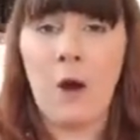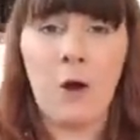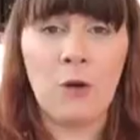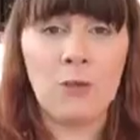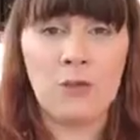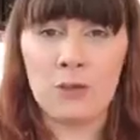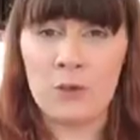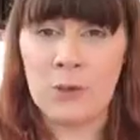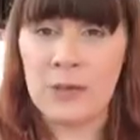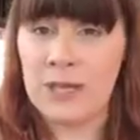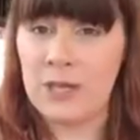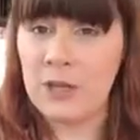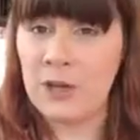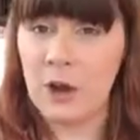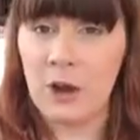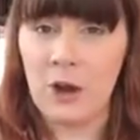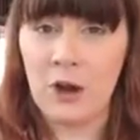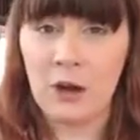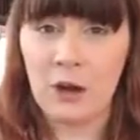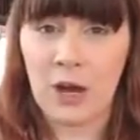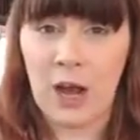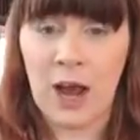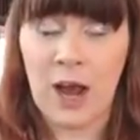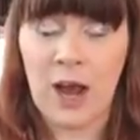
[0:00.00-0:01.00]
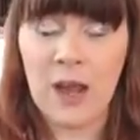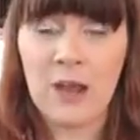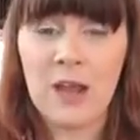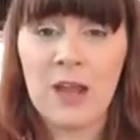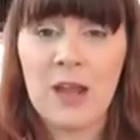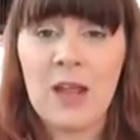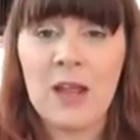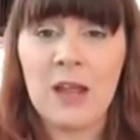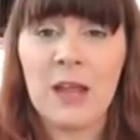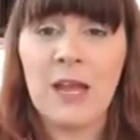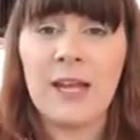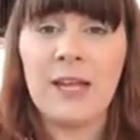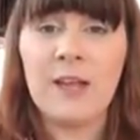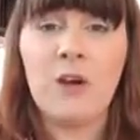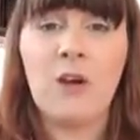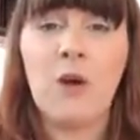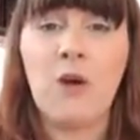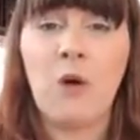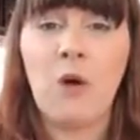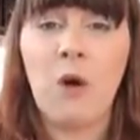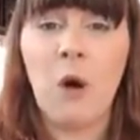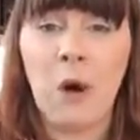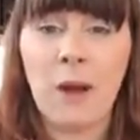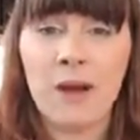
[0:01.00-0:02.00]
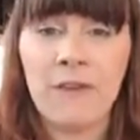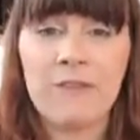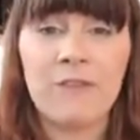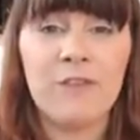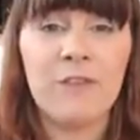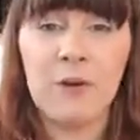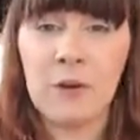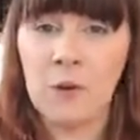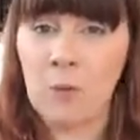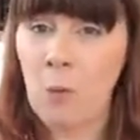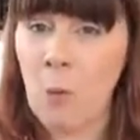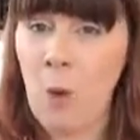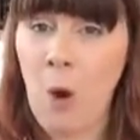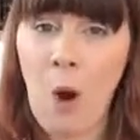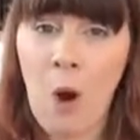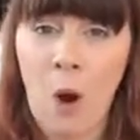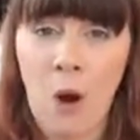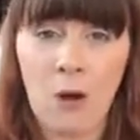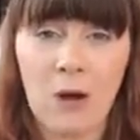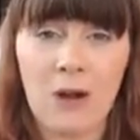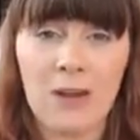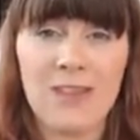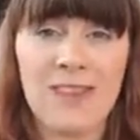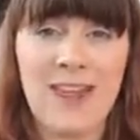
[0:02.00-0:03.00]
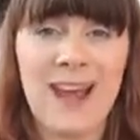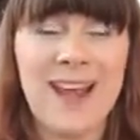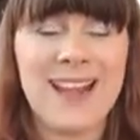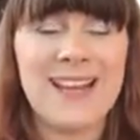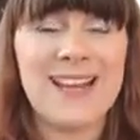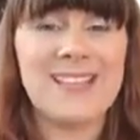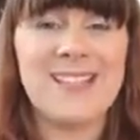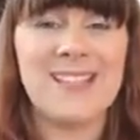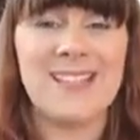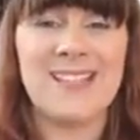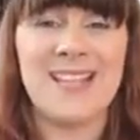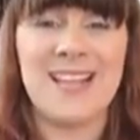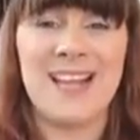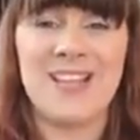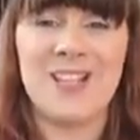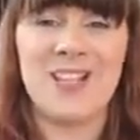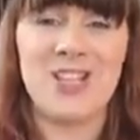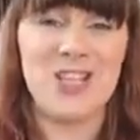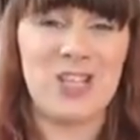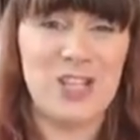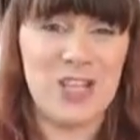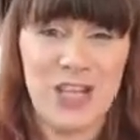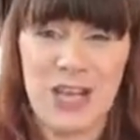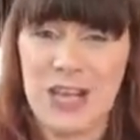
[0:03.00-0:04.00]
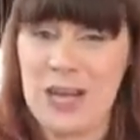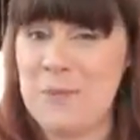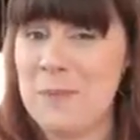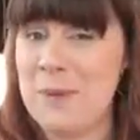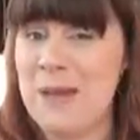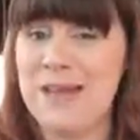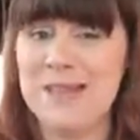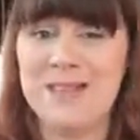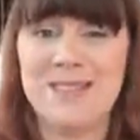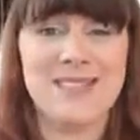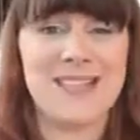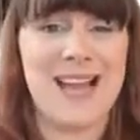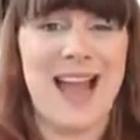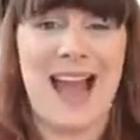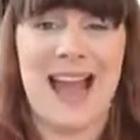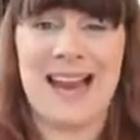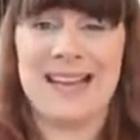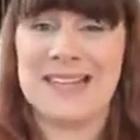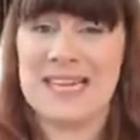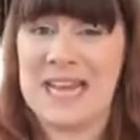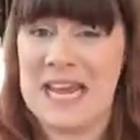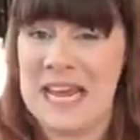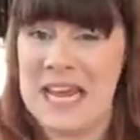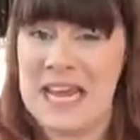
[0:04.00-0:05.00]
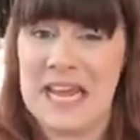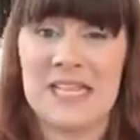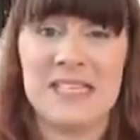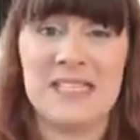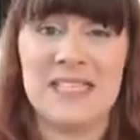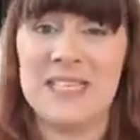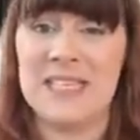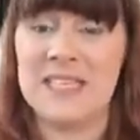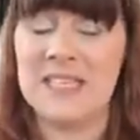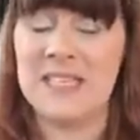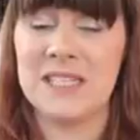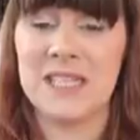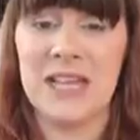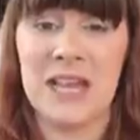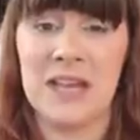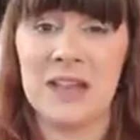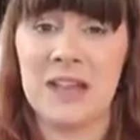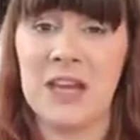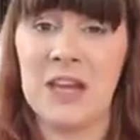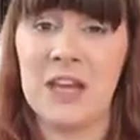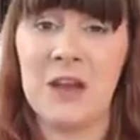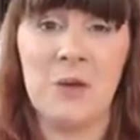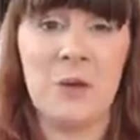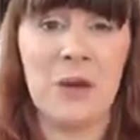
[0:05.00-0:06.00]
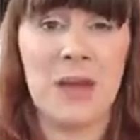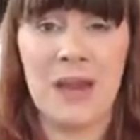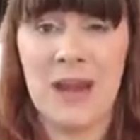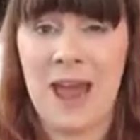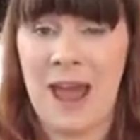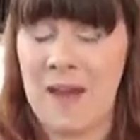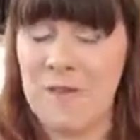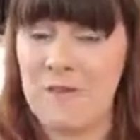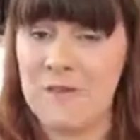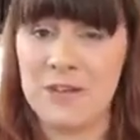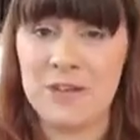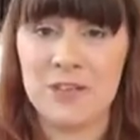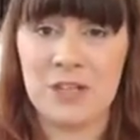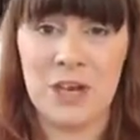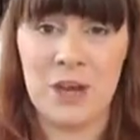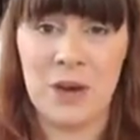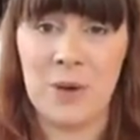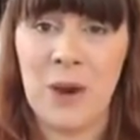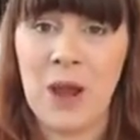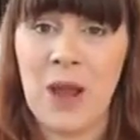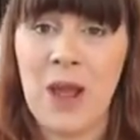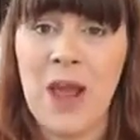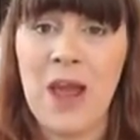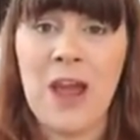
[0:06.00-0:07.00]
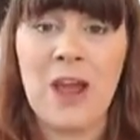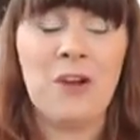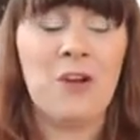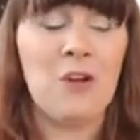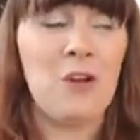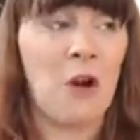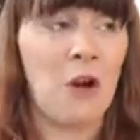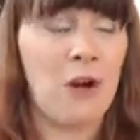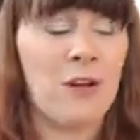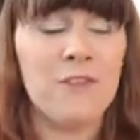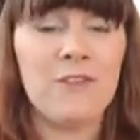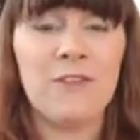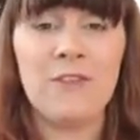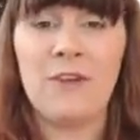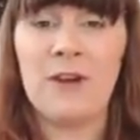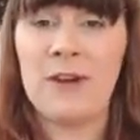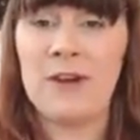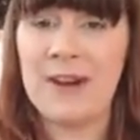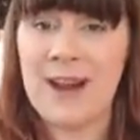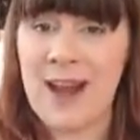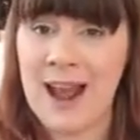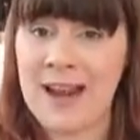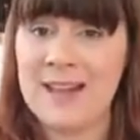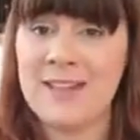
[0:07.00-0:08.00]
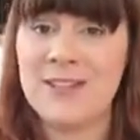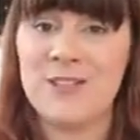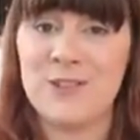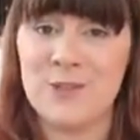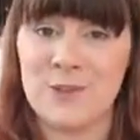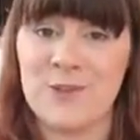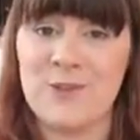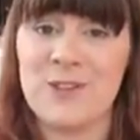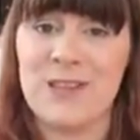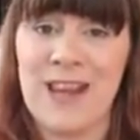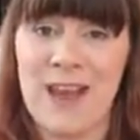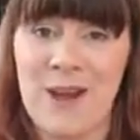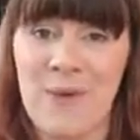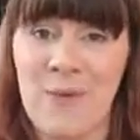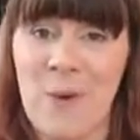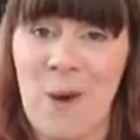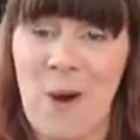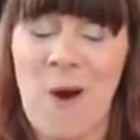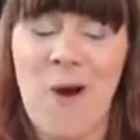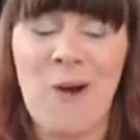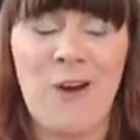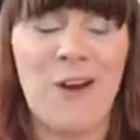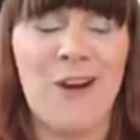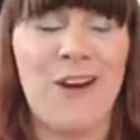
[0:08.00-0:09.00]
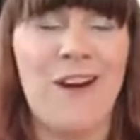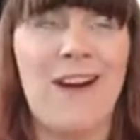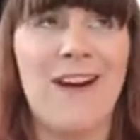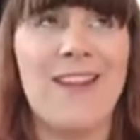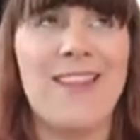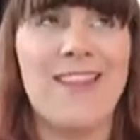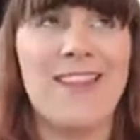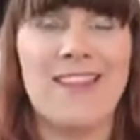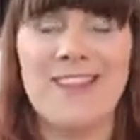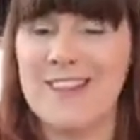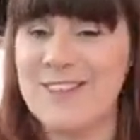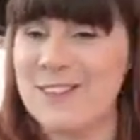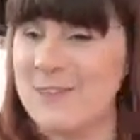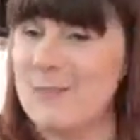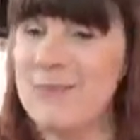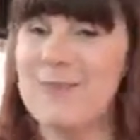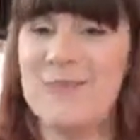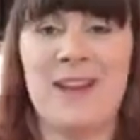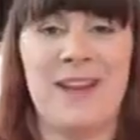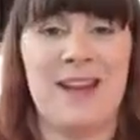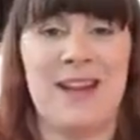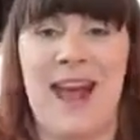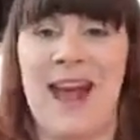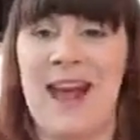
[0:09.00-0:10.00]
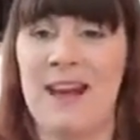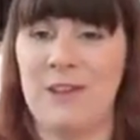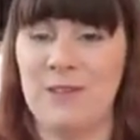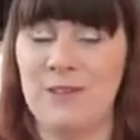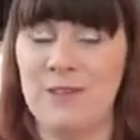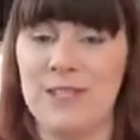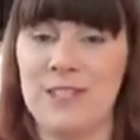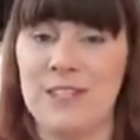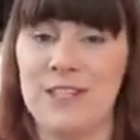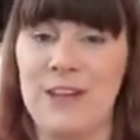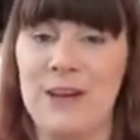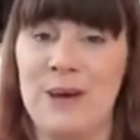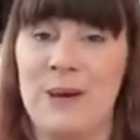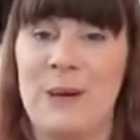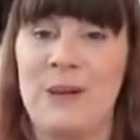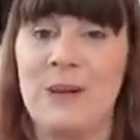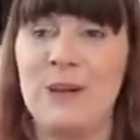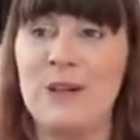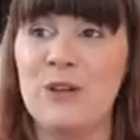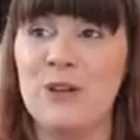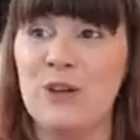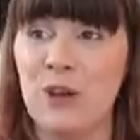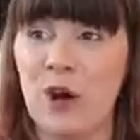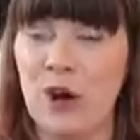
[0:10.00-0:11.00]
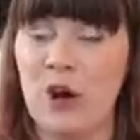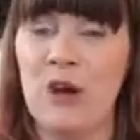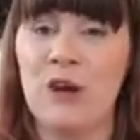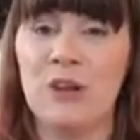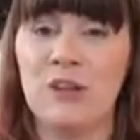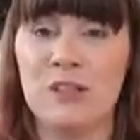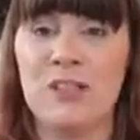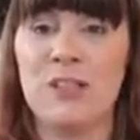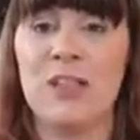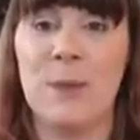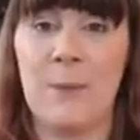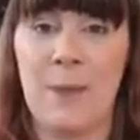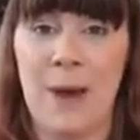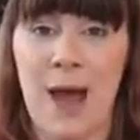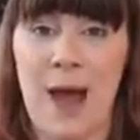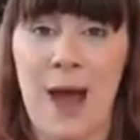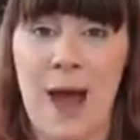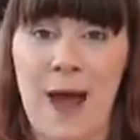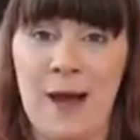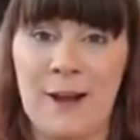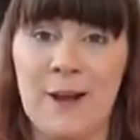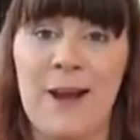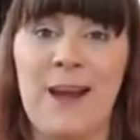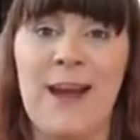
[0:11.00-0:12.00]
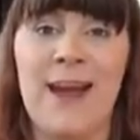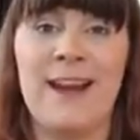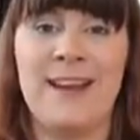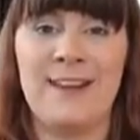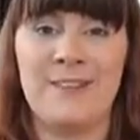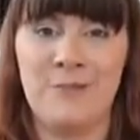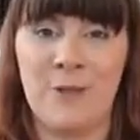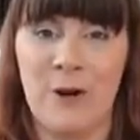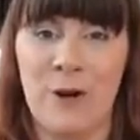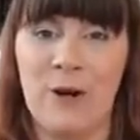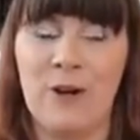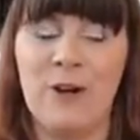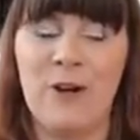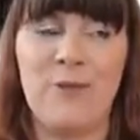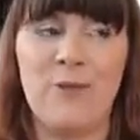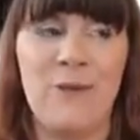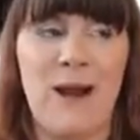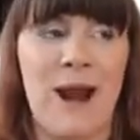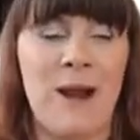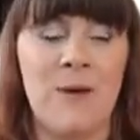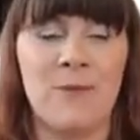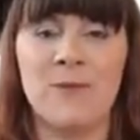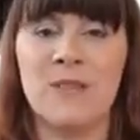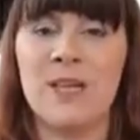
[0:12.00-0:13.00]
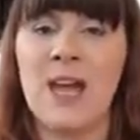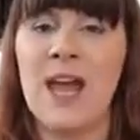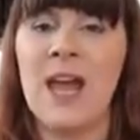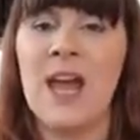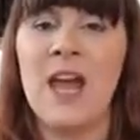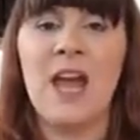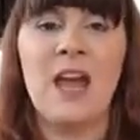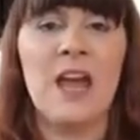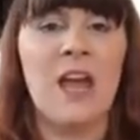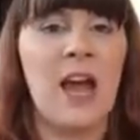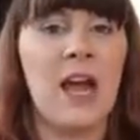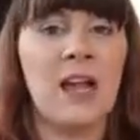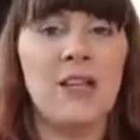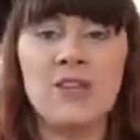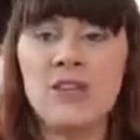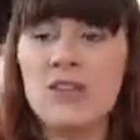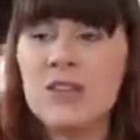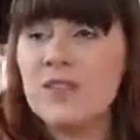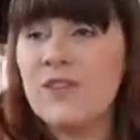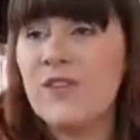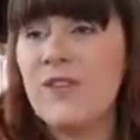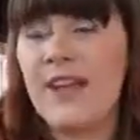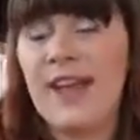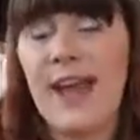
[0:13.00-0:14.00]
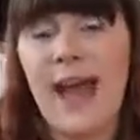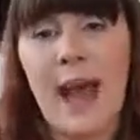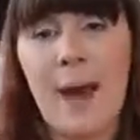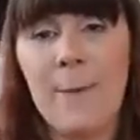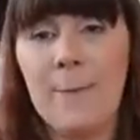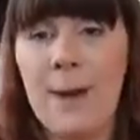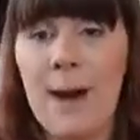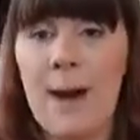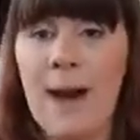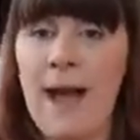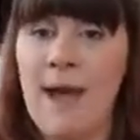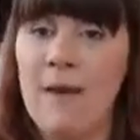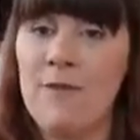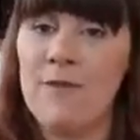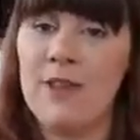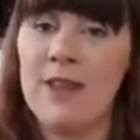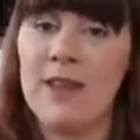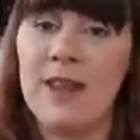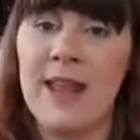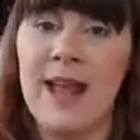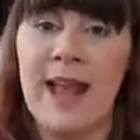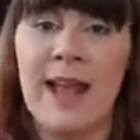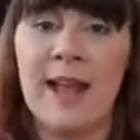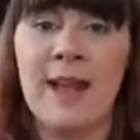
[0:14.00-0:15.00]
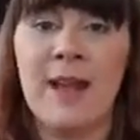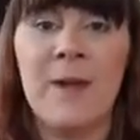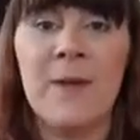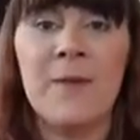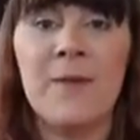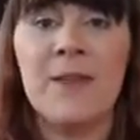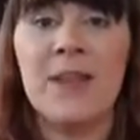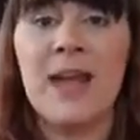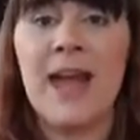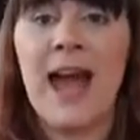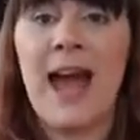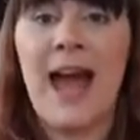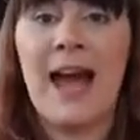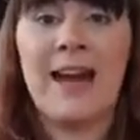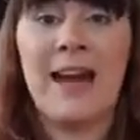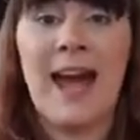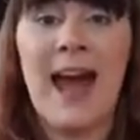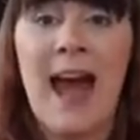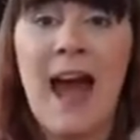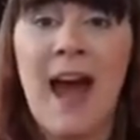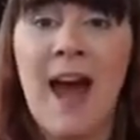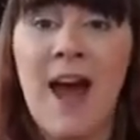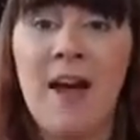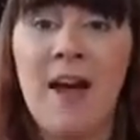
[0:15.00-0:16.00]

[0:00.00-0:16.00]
or doing yoga, like going for a walk, that is the cheapest and easiest thing that you can ever do. Going for a nice Sunday walk, something that I love to do, go to the park and walk around and just forget about everything and